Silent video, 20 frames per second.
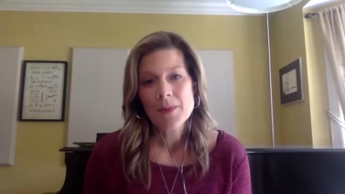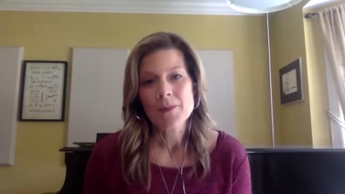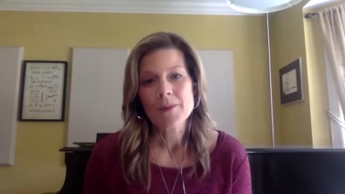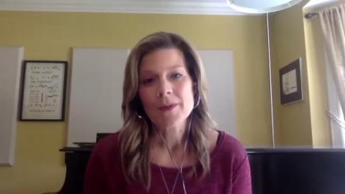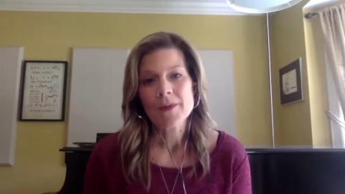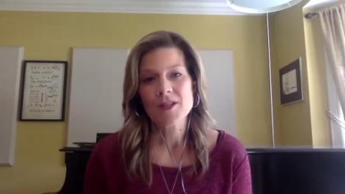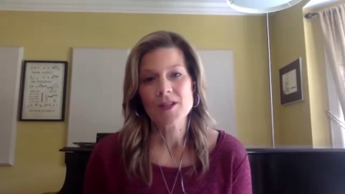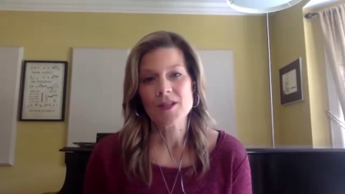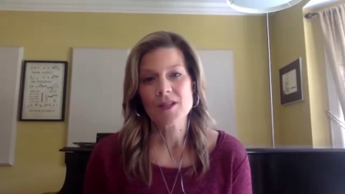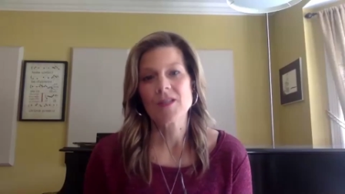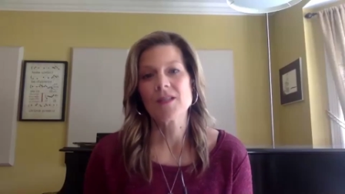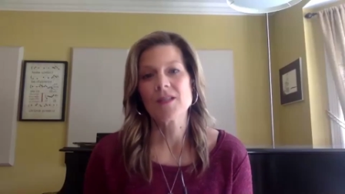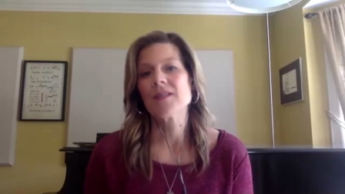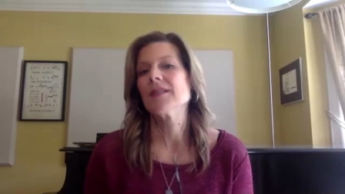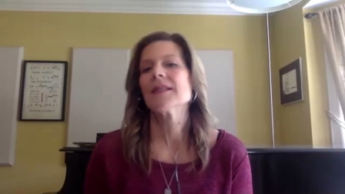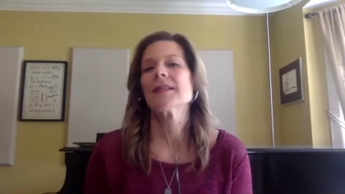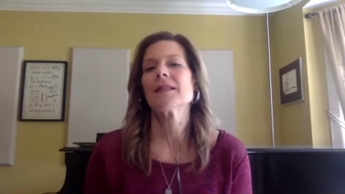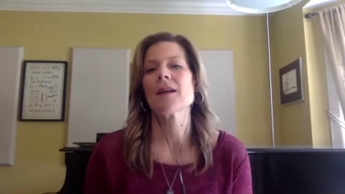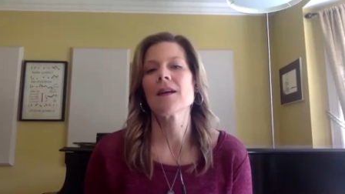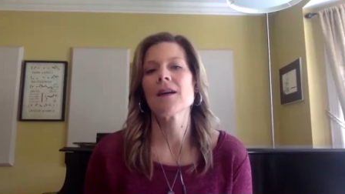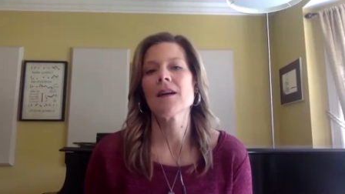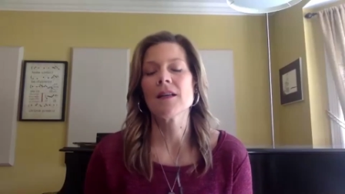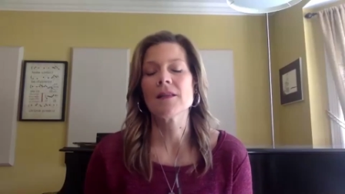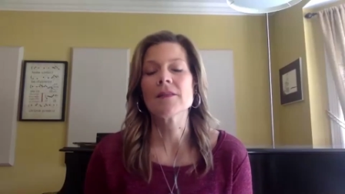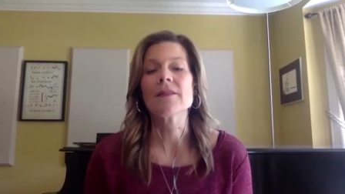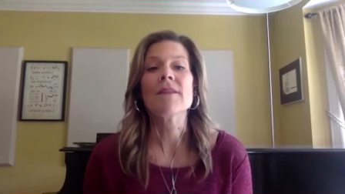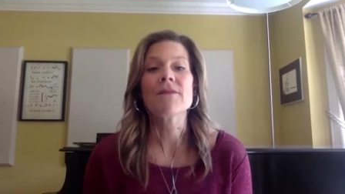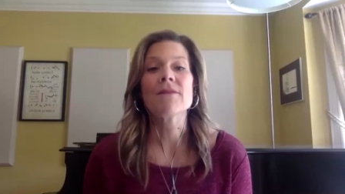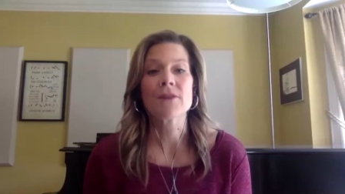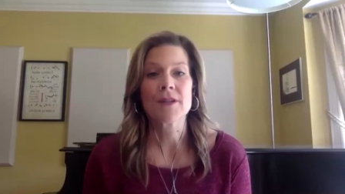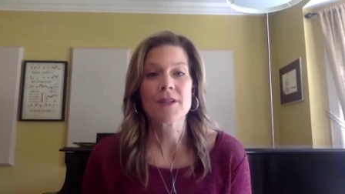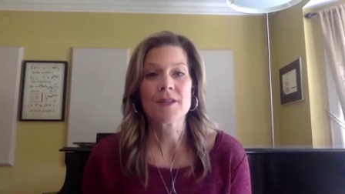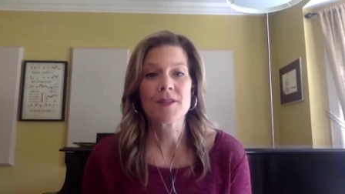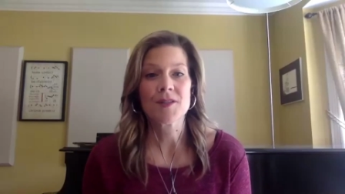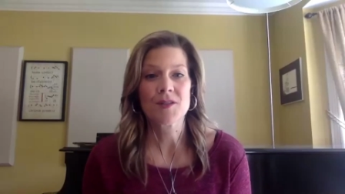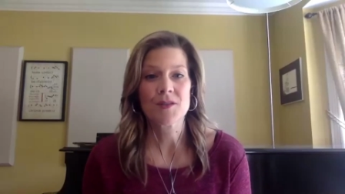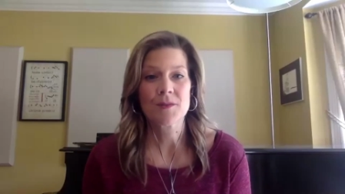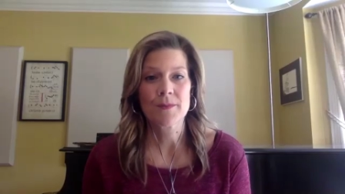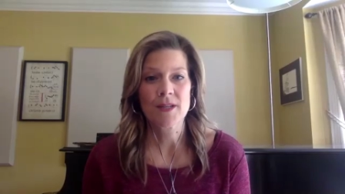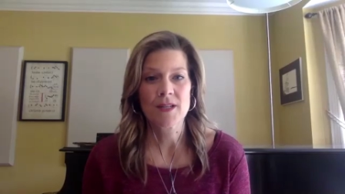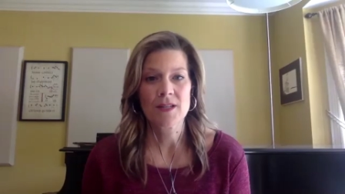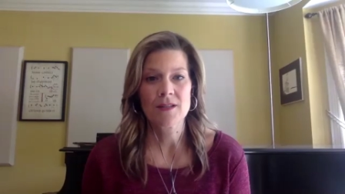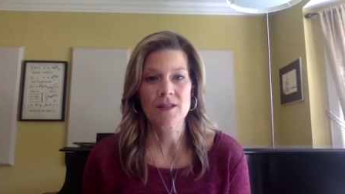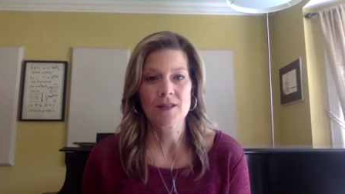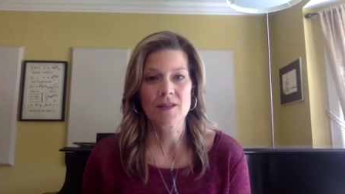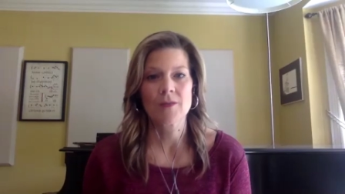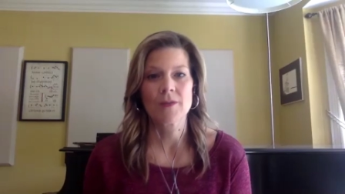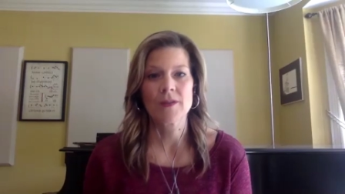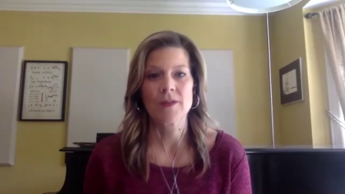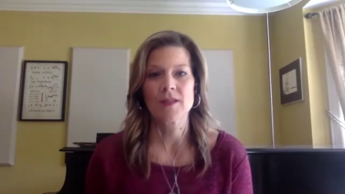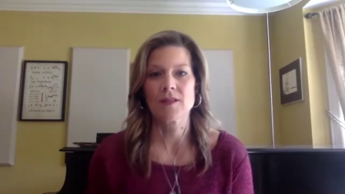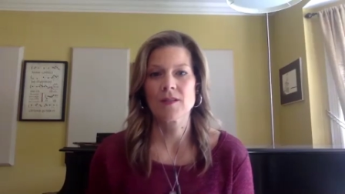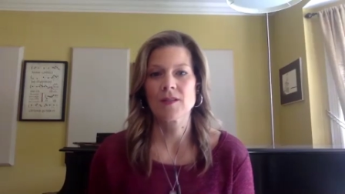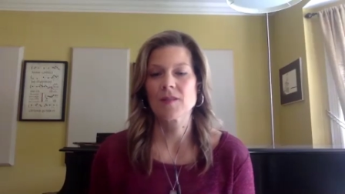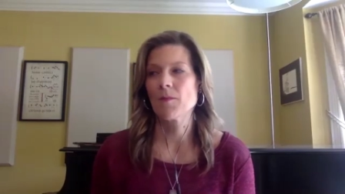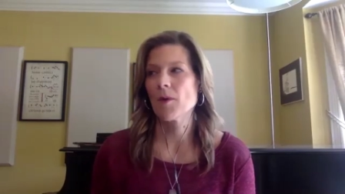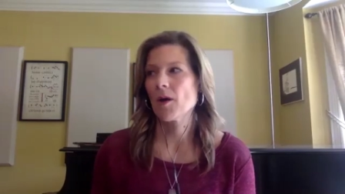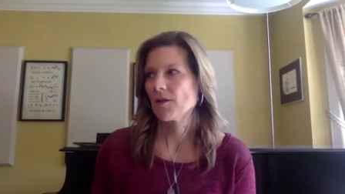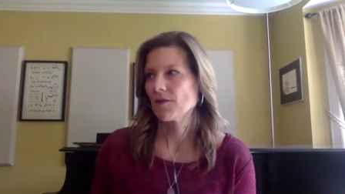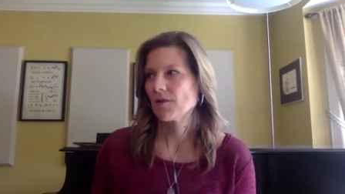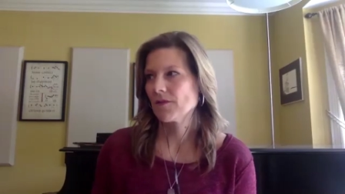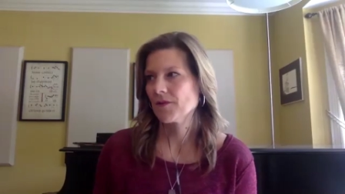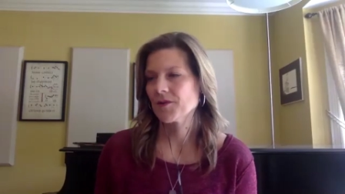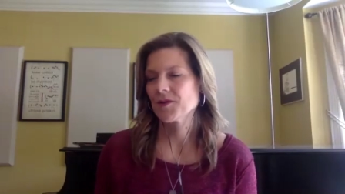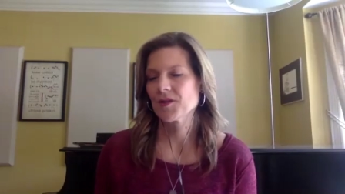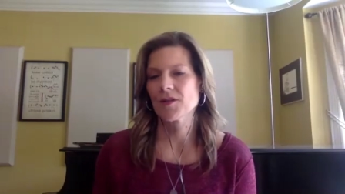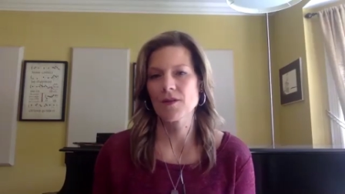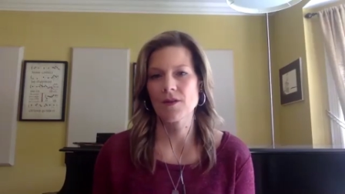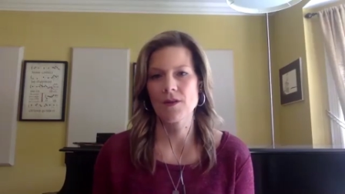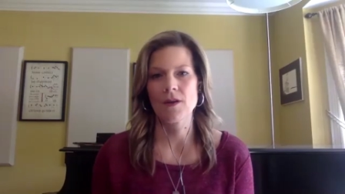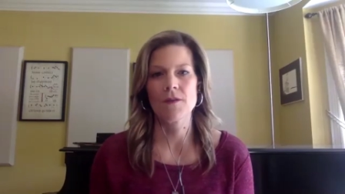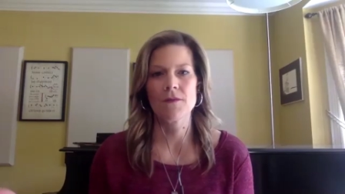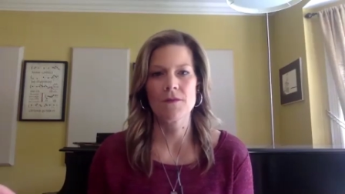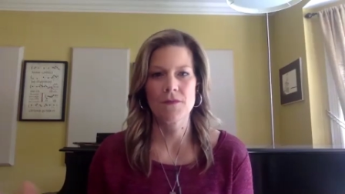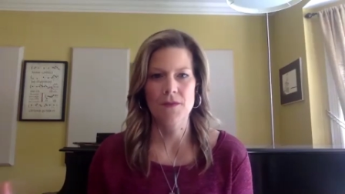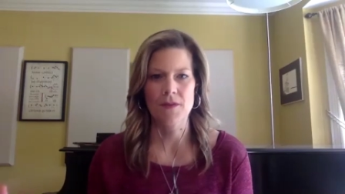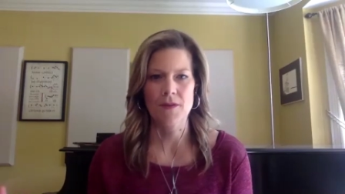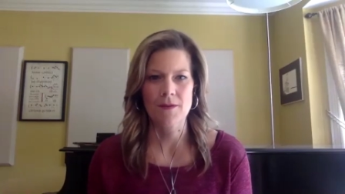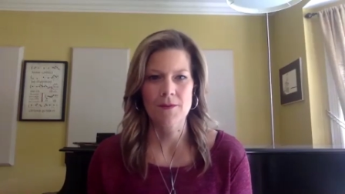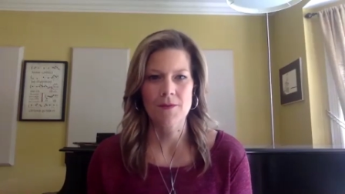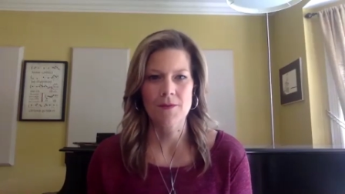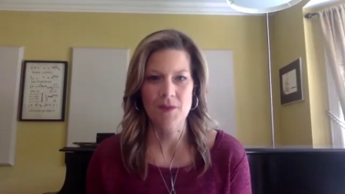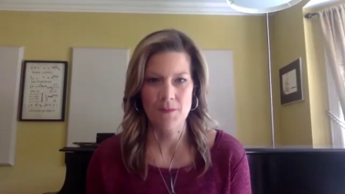which is a lever instrument. So it's a smaller version of the